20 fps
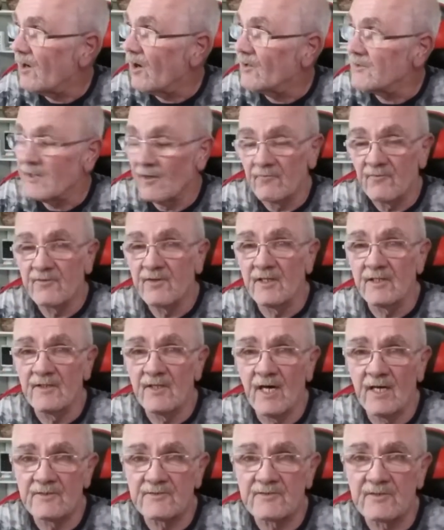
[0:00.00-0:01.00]
I don't think
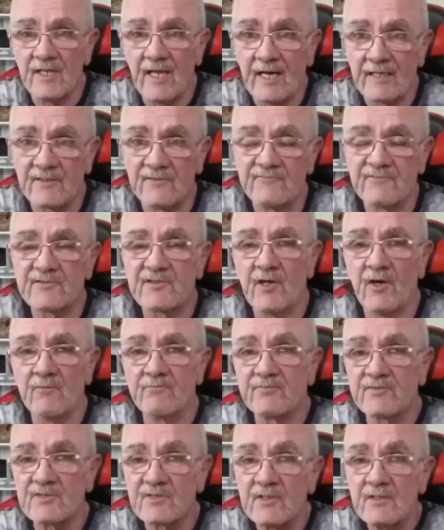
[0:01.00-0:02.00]
that's lack of
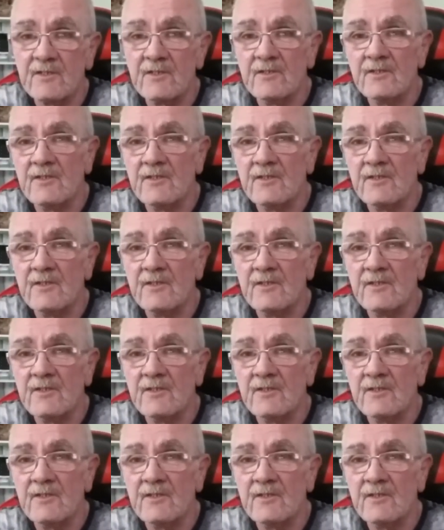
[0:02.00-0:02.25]
subs.